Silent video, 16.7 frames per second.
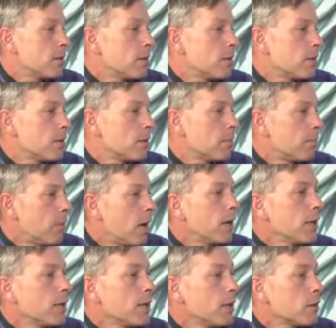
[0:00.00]
mm-hmm.
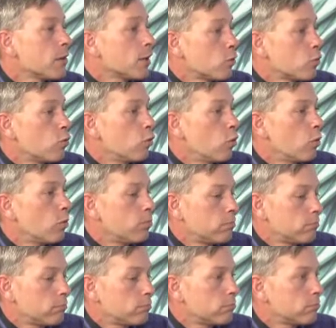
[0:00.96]
money is a tool.
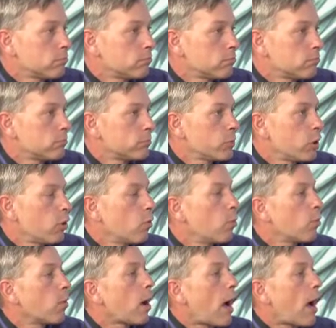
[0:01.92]
You know,